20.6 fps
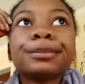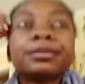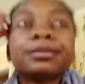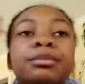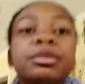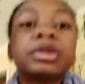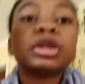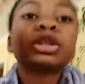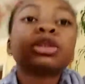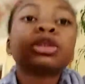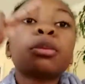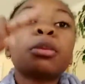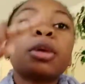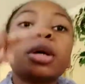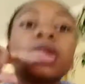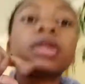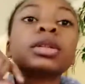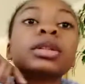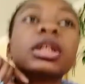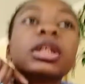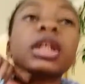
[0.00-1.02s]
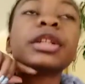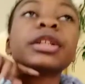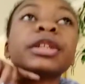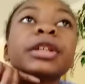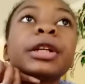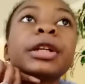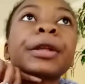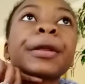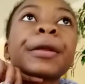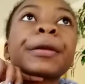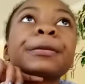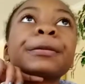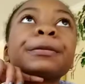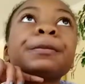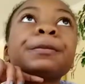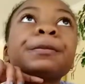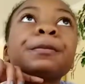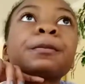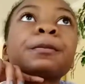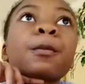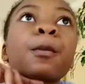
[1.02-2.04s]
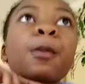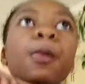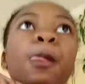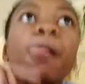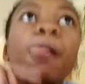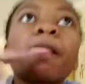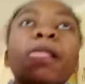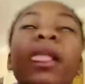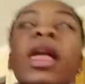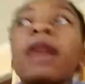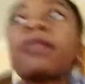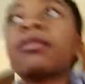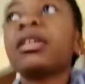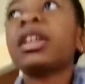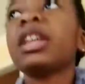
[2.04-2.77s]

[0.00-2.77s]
but tomorrow on the other hand, I have